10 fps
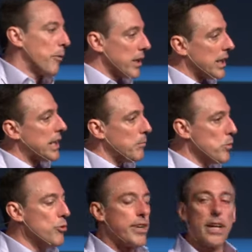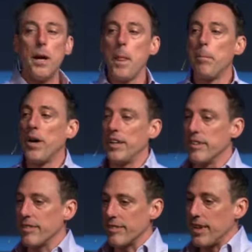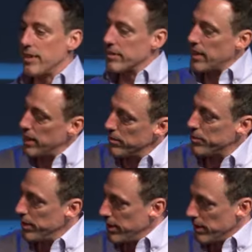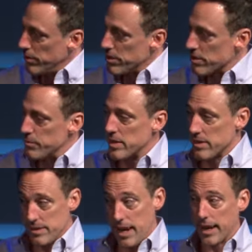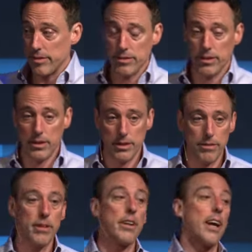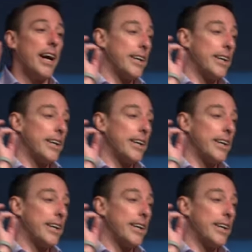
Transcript: going to keep moving. But this is not to kind of you know dismiss the text. I